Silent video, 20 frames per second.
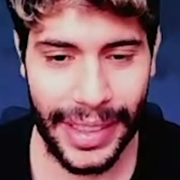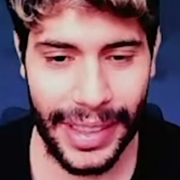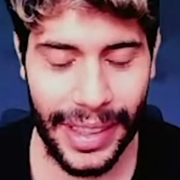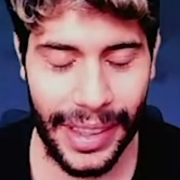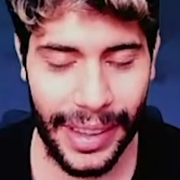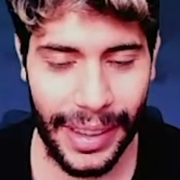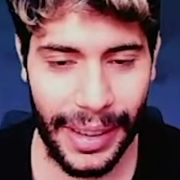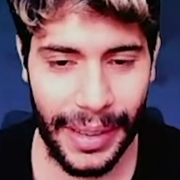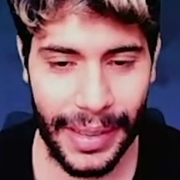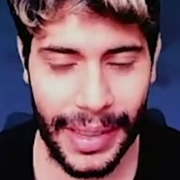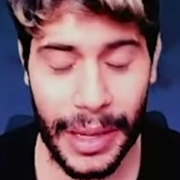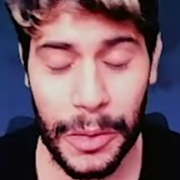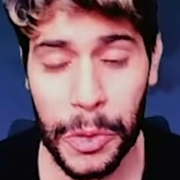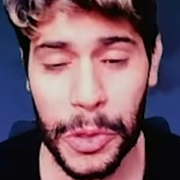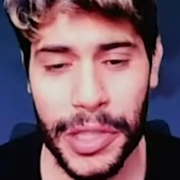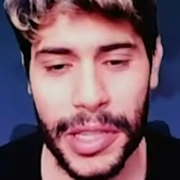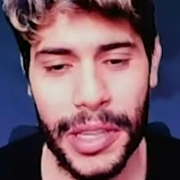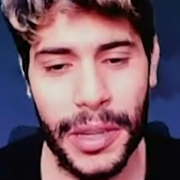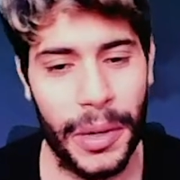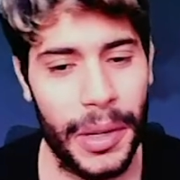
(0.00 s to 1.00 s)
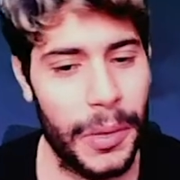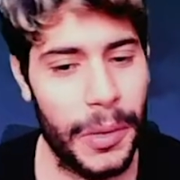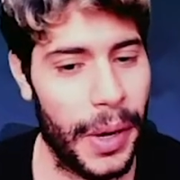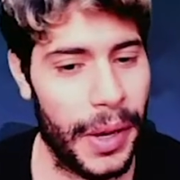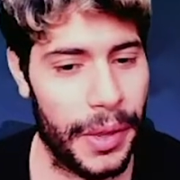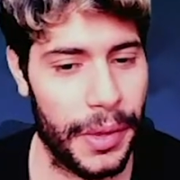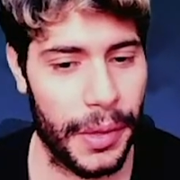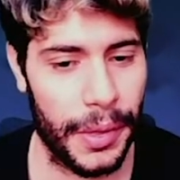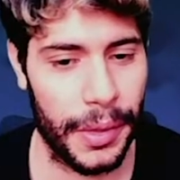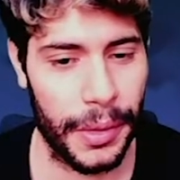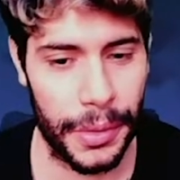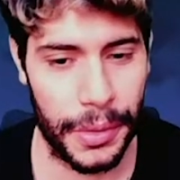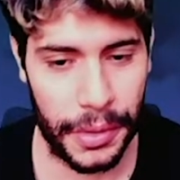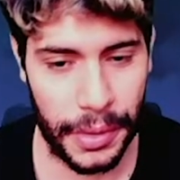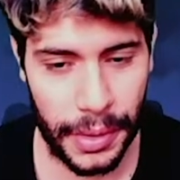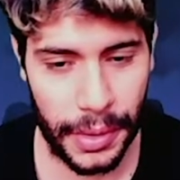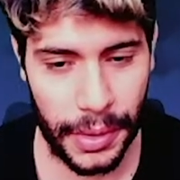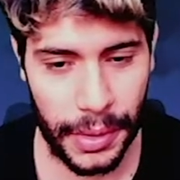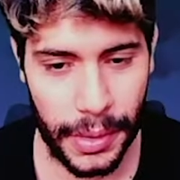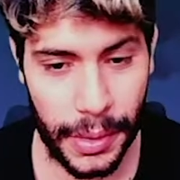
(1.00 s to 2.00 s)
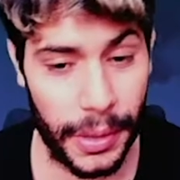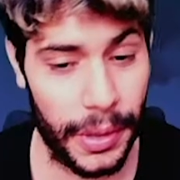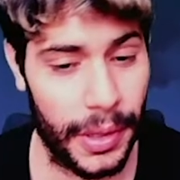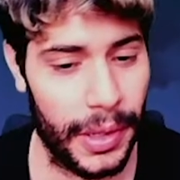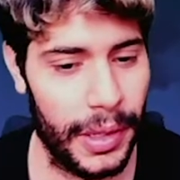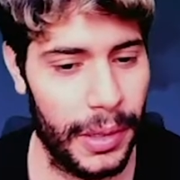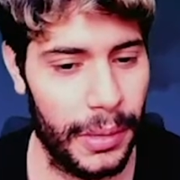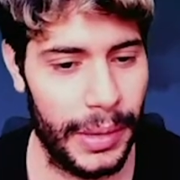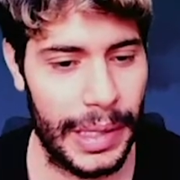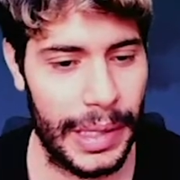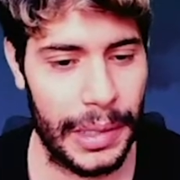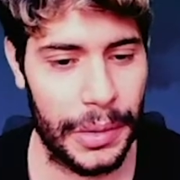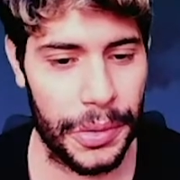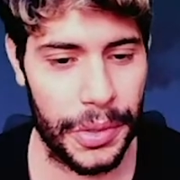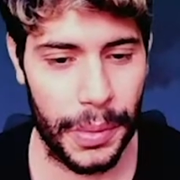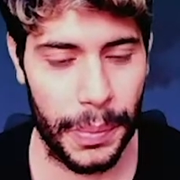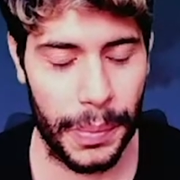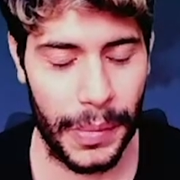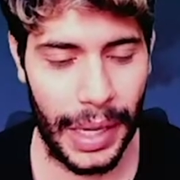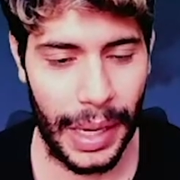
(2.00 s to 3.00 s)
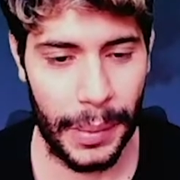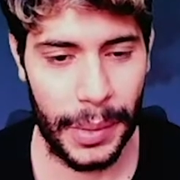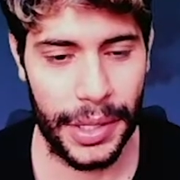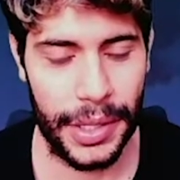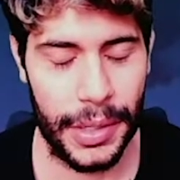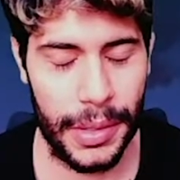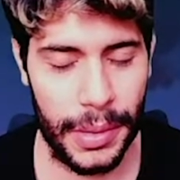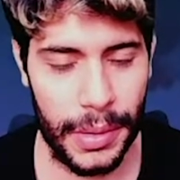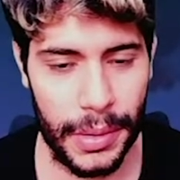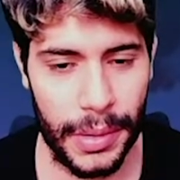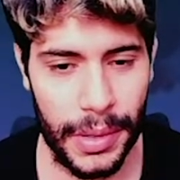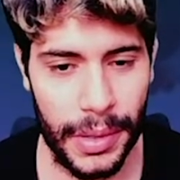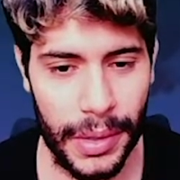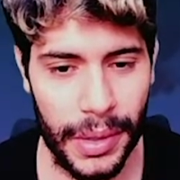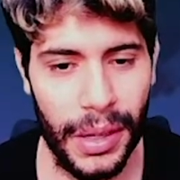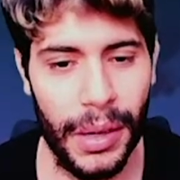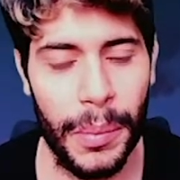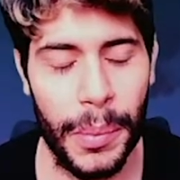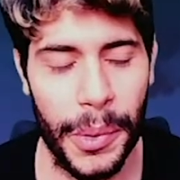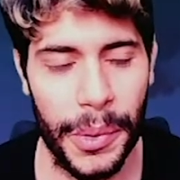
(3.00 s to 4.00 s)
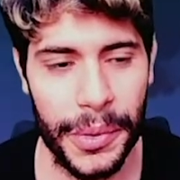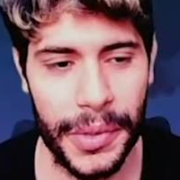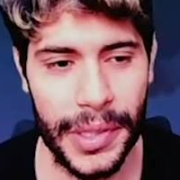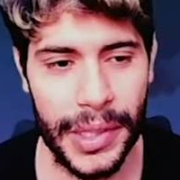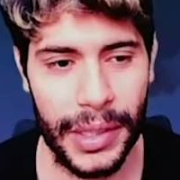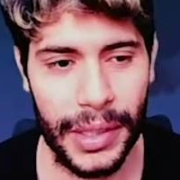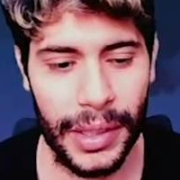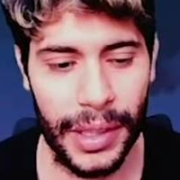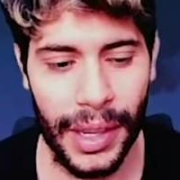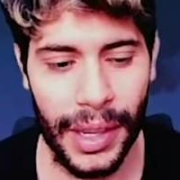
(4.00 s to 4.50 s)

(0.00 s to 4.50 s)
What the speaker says: That was the only way Thunderers could deal some damage to the opposing